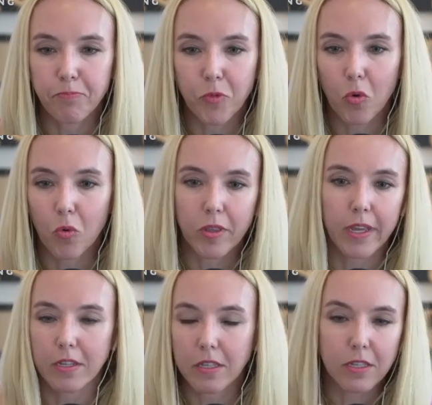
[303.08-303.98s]
or
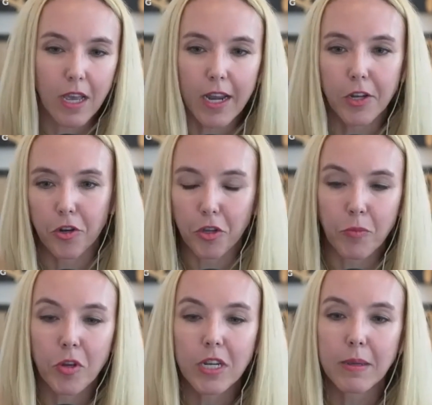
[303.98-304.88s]
like a society or
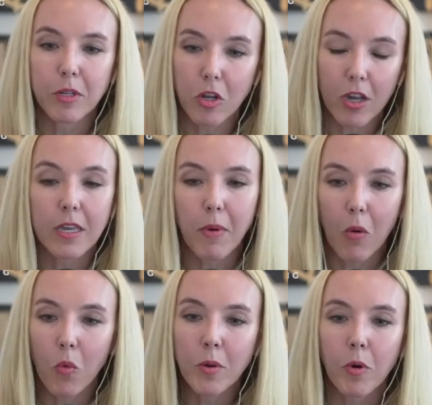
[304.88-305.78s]
community, but talking
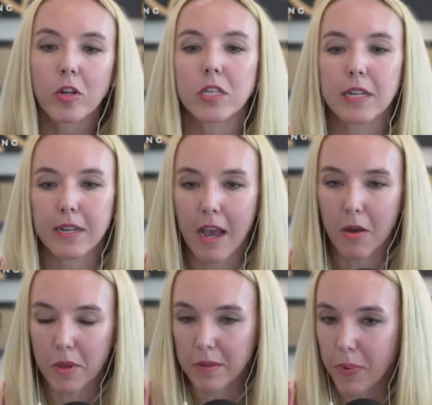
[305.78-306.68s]
about one person and how
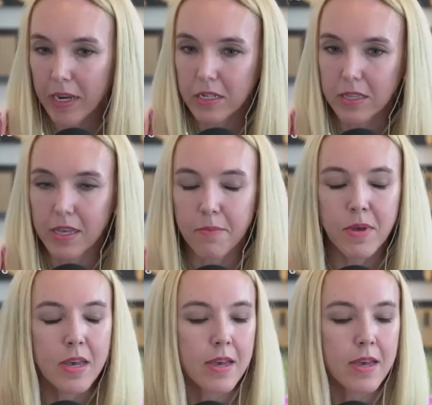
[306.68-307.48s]
it impacted them